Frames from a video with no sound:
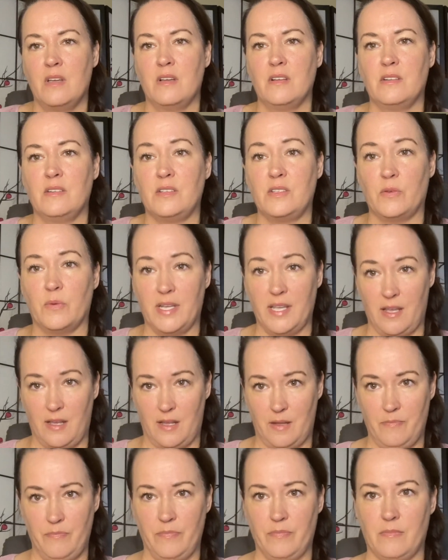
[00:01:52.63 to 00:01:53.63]
So
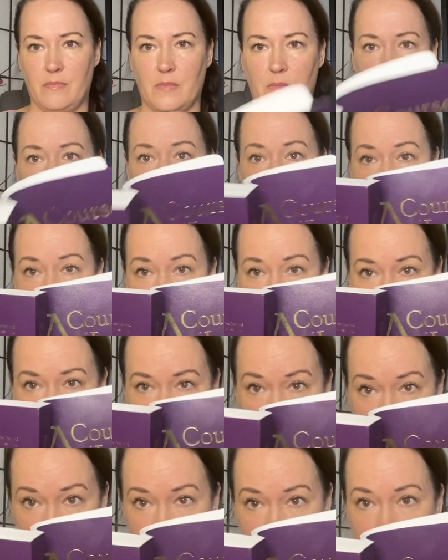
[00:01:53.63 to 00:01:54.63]
again, I'm going to be
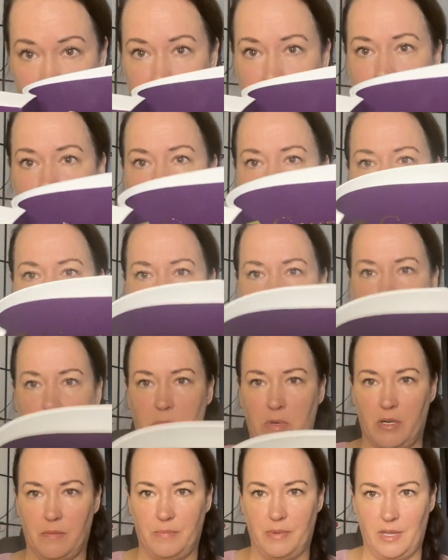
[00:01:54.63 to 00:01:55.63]
reading and I'm going
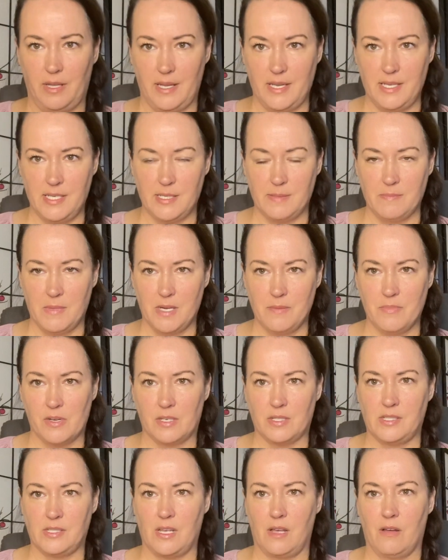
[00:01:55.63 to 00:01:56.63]
to place my
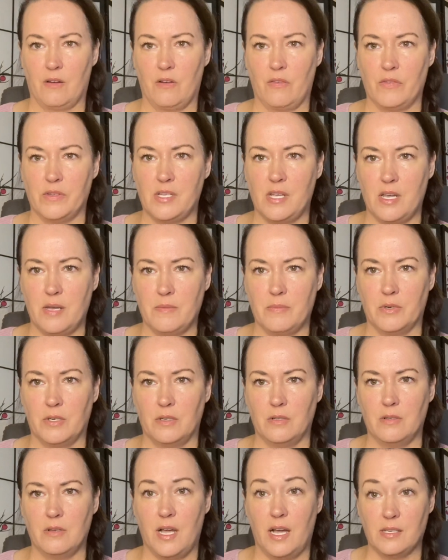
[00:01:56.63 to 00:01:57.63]
book down on the
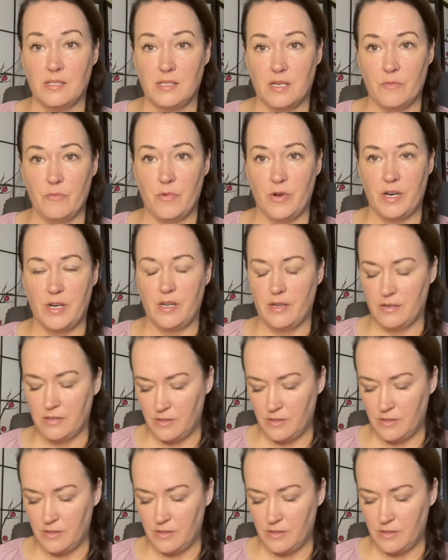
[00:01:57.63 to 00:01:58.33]
table as I'm reading.